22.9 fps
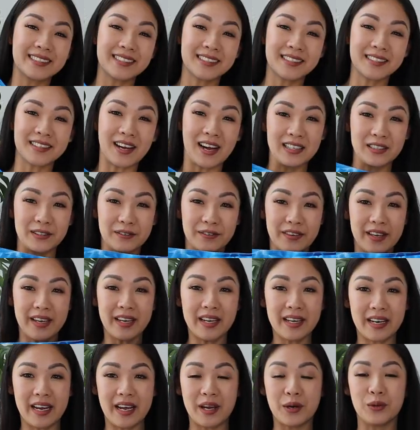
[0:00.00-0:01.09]
is the size of it.
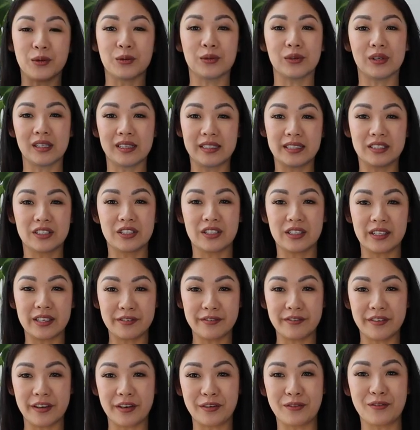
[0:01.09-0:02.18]
It will literally
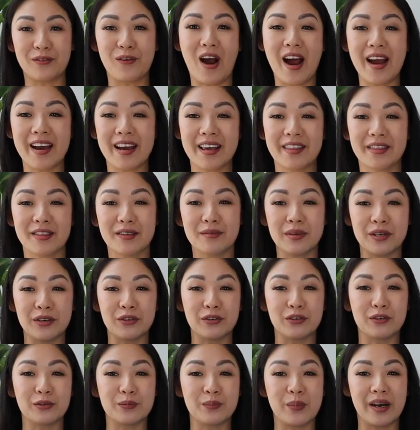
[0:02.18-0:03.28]
fit right in the
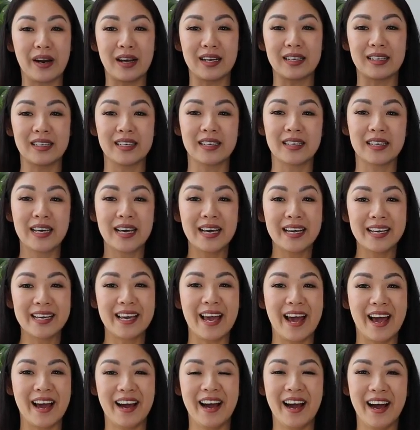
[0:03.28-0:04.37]
middle, but I
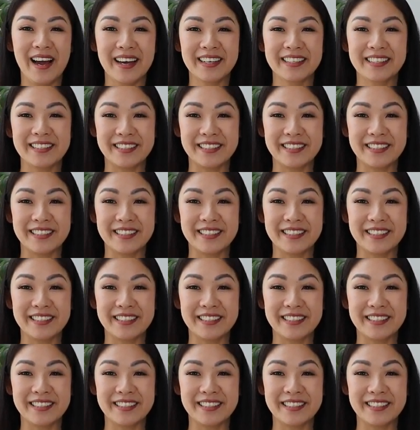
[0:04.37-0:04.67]
yeah, I